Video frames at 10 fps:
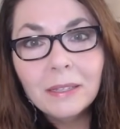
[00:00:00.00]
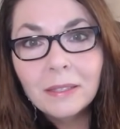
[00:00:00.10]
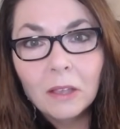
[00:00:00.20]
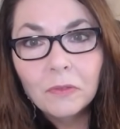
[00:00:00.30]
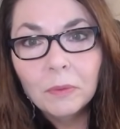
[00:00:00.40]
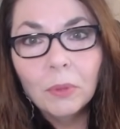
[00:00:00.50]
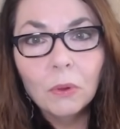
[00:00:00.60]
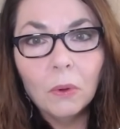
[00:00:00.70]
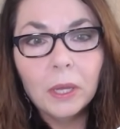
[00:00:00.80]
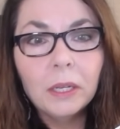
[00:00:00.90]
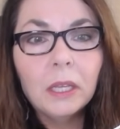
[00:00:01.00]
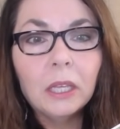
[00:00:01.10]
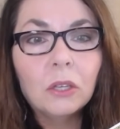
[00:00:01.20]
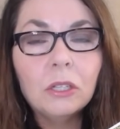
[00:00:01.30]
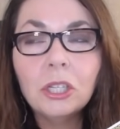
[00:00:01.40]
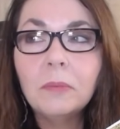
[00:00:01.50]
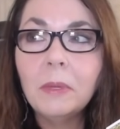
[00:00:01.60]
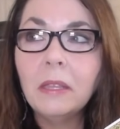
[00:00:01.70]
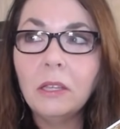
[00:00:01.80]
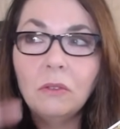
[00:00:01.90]
self-employed, it could just
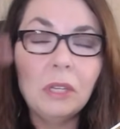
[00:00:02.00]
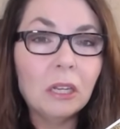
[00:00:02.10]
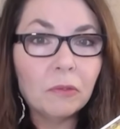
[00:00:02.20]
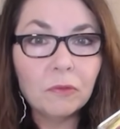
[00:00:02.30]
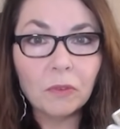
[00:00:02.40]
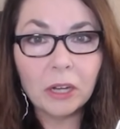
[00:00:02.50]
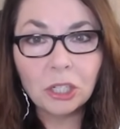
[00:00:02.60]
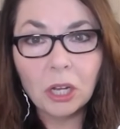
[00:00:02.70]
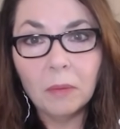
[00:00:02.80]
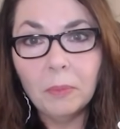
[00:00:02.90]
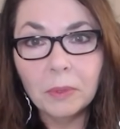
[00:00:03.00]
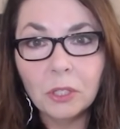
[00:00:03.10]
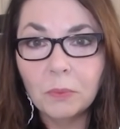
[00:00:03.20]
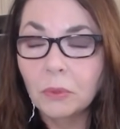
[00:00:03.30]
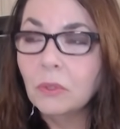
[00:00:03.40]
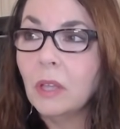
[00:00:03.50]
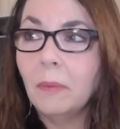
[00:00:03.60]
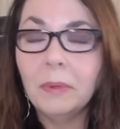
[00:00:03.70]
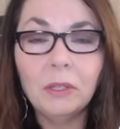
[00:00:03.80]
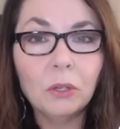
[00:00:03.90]
be that you need to fresh up, a spruce
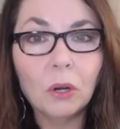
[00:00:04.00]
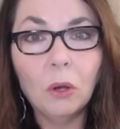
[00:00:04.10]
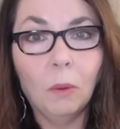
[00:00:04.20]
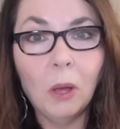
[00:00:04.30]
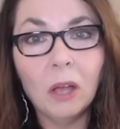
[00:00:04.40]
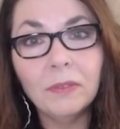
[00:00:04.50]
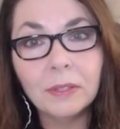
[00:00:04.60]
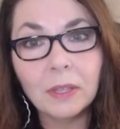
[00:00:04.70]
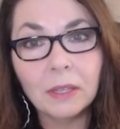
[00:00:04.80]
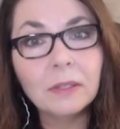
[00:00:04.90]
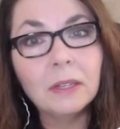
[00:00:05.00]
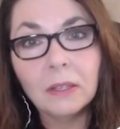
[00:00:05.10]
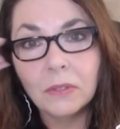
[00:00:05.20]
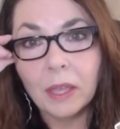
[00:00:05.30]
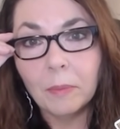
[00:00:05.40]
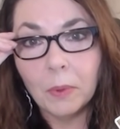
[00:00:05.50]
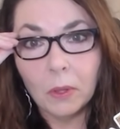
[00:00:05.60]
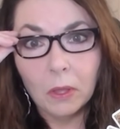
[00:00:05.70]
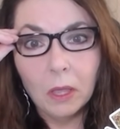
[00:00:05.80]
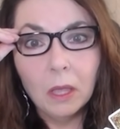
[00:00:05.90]
up in your home office, as an
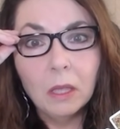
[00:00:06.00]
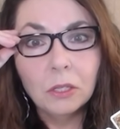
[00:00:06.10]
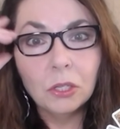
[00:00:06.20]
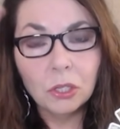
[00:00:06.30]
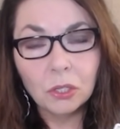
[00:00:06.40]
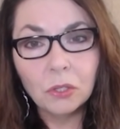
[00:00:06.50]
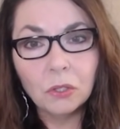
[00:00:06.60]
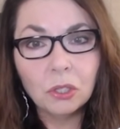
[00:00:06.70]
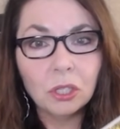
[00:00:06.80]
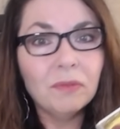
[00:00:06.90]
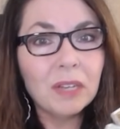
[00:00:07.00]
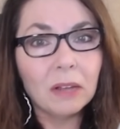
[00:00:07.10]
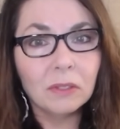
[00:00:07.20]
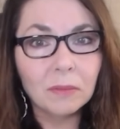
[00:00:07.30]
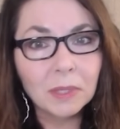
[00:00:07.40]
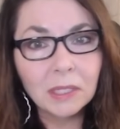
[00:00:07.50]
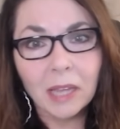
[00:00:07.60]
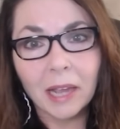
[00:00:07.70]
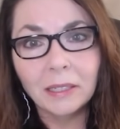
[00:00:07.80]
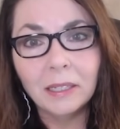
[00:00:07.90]
example, to just shift out some
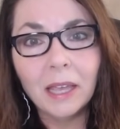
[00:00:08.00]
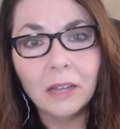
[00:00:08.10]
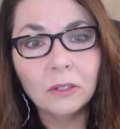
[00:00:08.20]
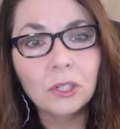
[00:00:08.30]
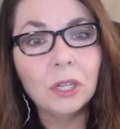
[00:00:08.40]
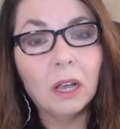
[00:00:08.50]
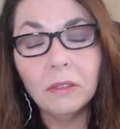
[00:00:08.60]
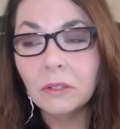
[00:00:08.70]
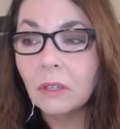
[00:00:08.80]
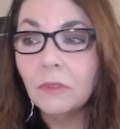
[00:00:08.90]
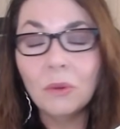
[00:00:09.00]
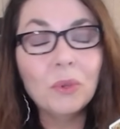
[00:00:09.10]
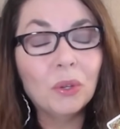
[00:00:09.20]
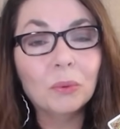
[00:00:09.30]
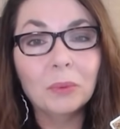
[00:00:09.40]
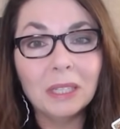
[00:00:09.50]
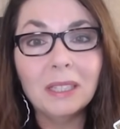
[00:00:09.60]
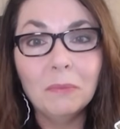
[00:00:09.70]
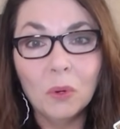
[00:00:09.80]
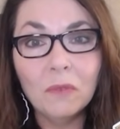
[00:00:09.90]
stagnant energy. Others of you, you're
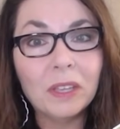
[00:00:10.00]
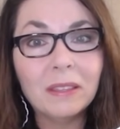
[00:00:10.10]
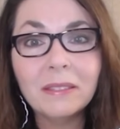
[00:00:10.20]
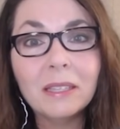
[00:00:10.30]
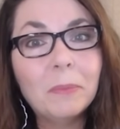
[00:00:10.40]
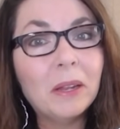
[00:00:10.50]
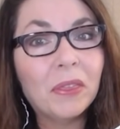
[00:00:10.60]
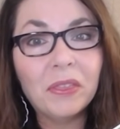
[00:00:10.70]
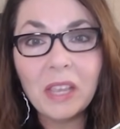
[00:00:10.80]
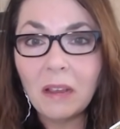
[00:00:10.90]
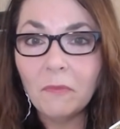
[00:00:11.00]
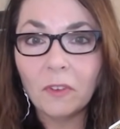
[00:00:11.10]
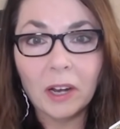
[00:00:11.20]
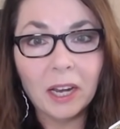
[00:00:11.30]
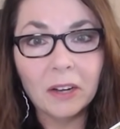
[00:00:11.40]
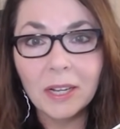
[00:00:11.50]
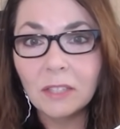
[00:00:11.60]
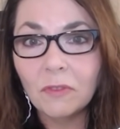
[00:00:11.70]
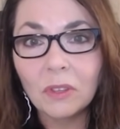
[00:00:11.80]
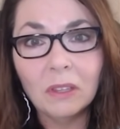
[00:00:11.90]
really moving. This has been a theme for
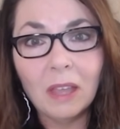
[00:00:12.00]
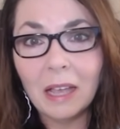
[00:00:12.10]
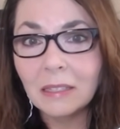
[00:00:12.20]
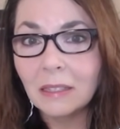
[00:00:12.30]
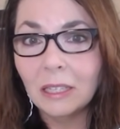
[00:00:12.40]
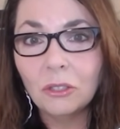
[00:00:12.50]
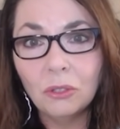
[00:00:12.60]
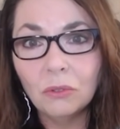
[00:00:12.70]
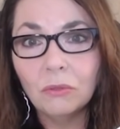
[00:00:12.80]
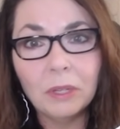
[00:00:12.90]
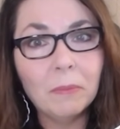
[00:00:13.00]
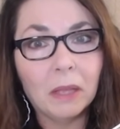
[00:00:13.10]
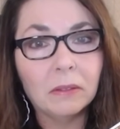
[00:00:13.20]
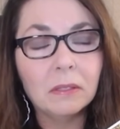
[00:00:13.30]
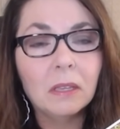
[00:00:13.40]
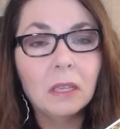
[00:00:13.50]
Aries for the last like 2-3 months.